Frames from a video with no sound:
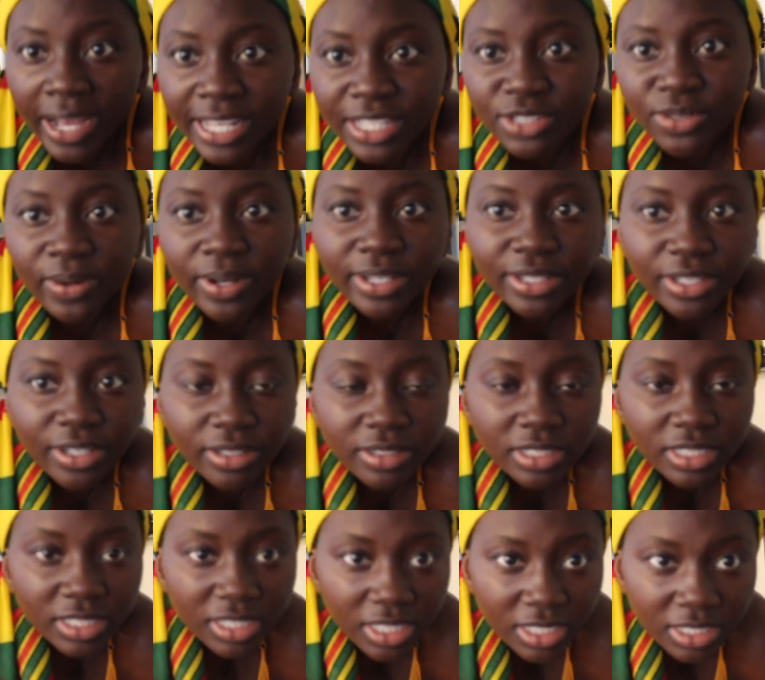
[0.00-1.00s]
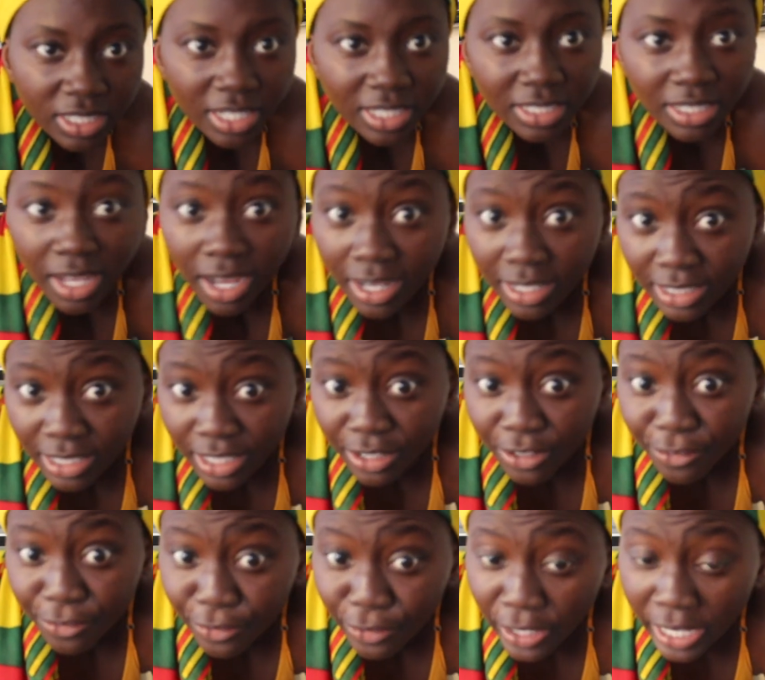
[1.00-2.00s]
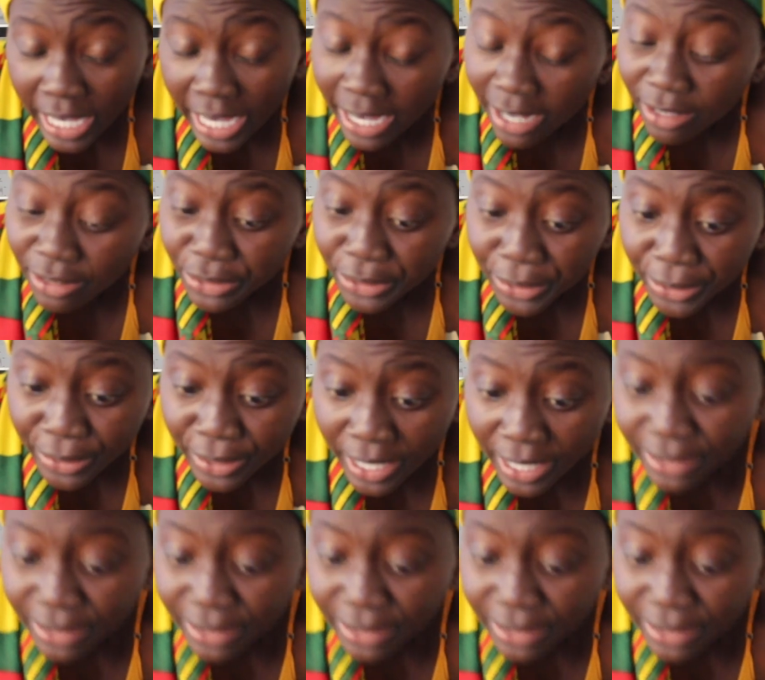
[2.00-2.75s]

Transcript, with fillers: as you all know, this is a toxic-free household.